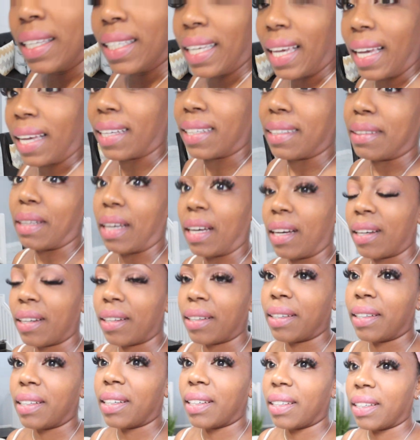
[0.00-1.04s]
Yeah,
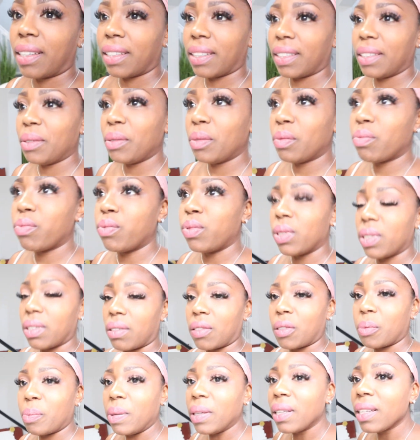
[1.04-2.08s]
I
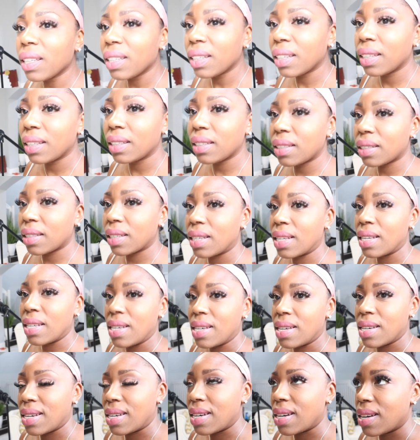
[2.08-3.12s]
was pulling it
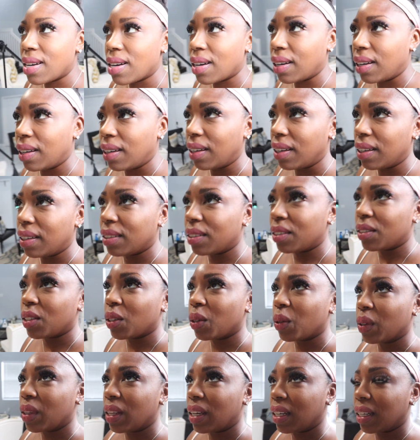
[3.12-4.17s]

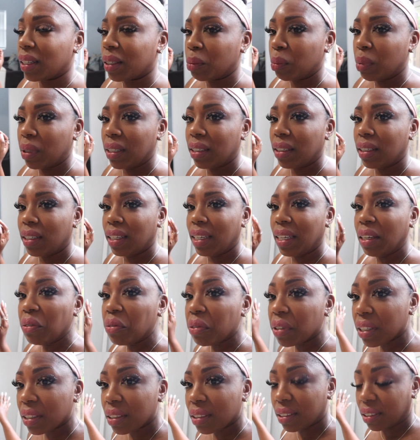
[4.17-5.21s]
so that it could be
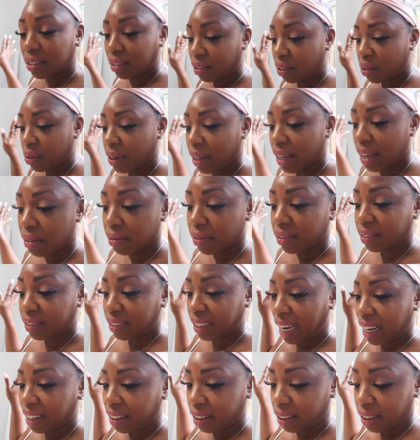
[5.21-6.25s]
even, because, you know, I have
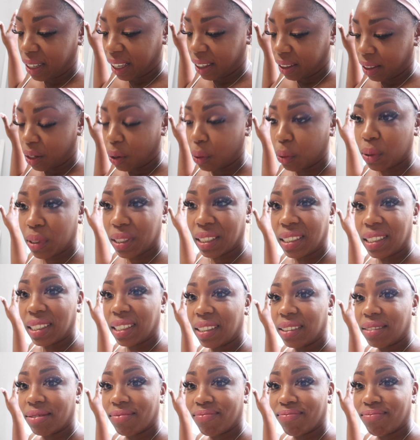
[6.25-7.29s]
kind of like an O C
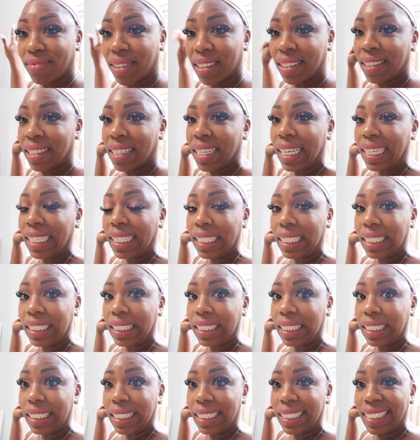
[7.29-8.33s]
D.
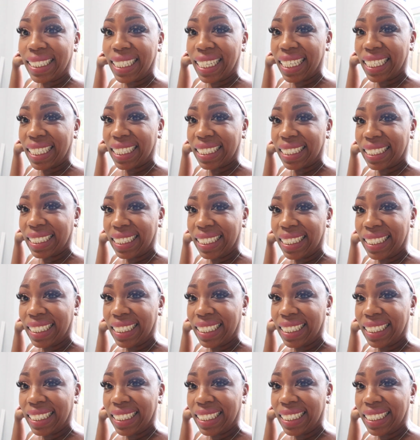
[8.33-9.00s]
And yeah,